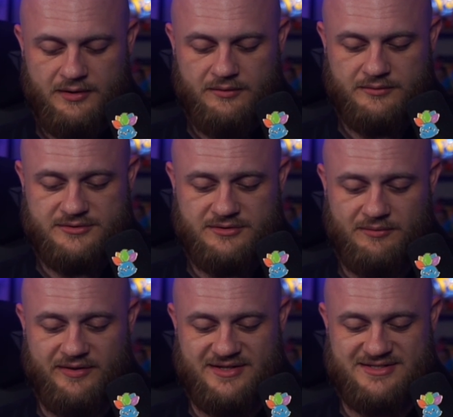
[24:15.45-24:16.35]
We'll do the
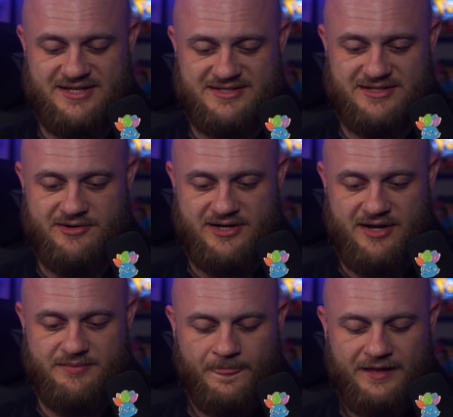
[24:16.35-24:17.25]
one that's less loaded
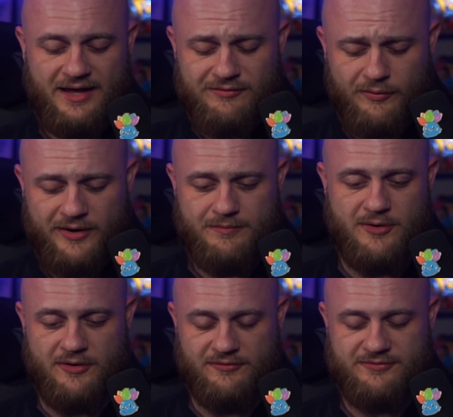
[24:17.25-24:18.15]
up. Kind of a weird
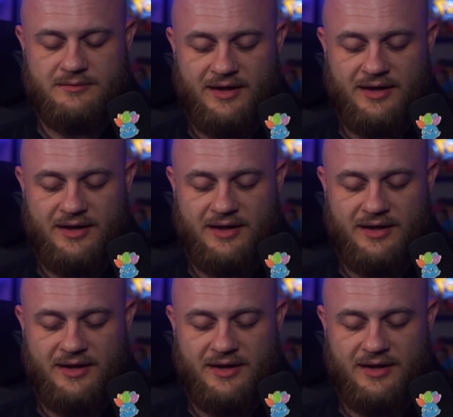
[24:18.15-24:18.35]
move.